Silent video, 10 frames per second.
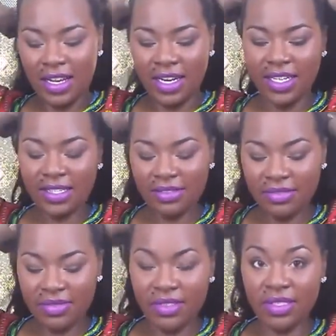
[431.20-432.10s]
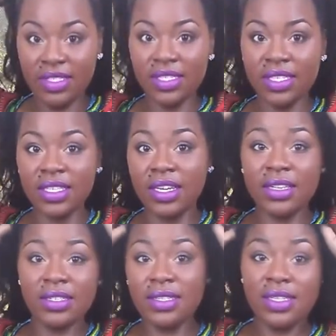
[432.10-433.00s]
All right.
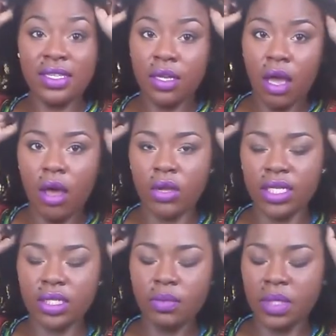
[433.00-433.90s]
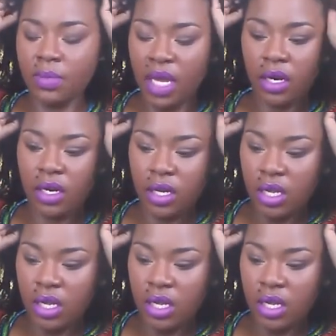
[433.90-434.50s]
So, oh, that's so much better.